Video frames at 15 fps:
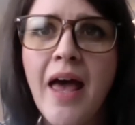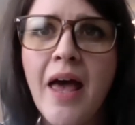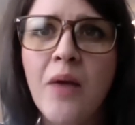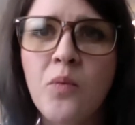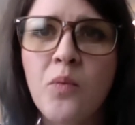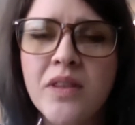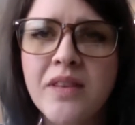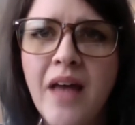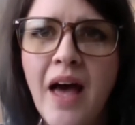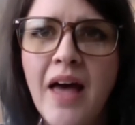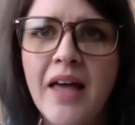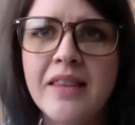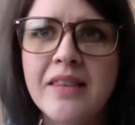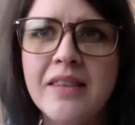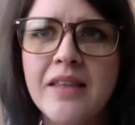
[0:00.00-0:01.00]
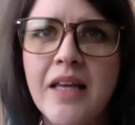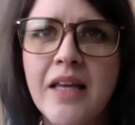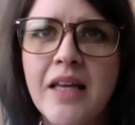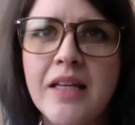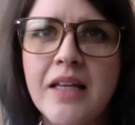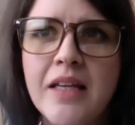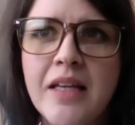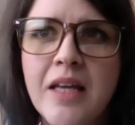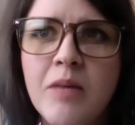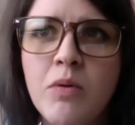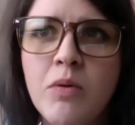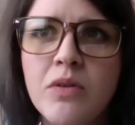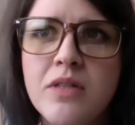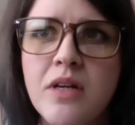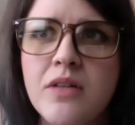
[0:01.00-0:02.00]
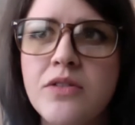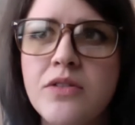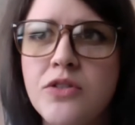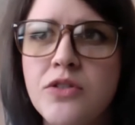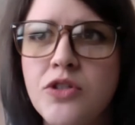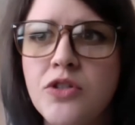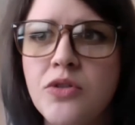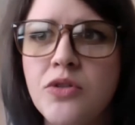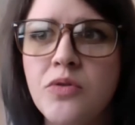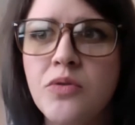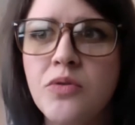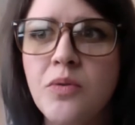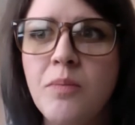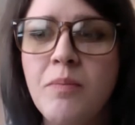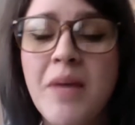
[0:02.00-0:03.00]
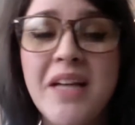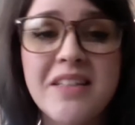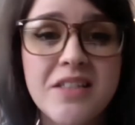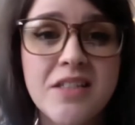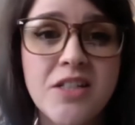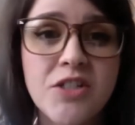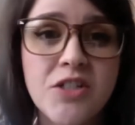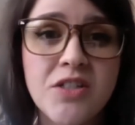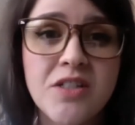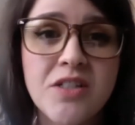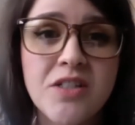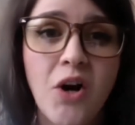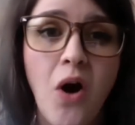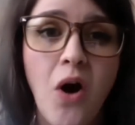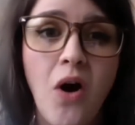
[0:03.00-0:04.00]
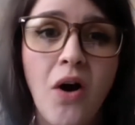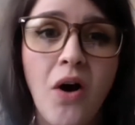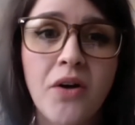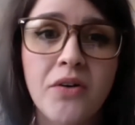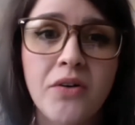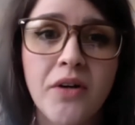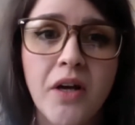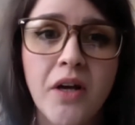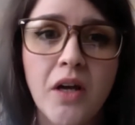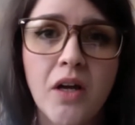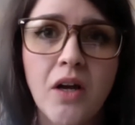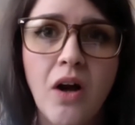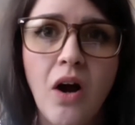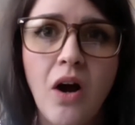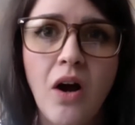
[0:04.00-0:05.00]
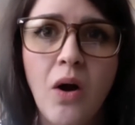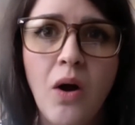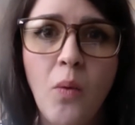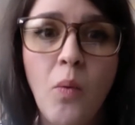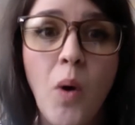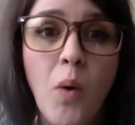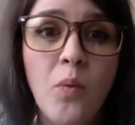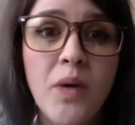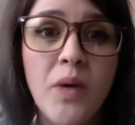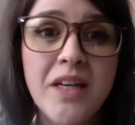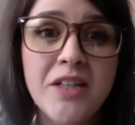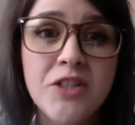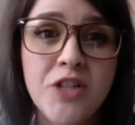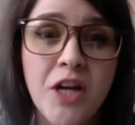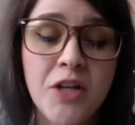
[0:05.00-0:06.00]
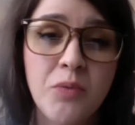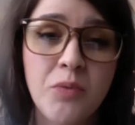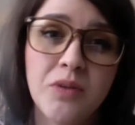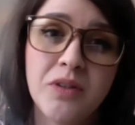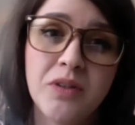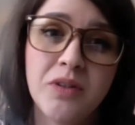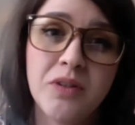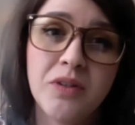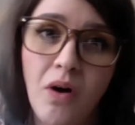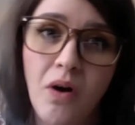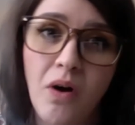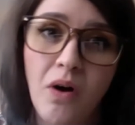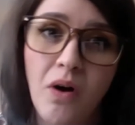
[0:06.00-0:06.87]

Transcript: and with that it enables us to make decisions that are honoring what we genuinely want.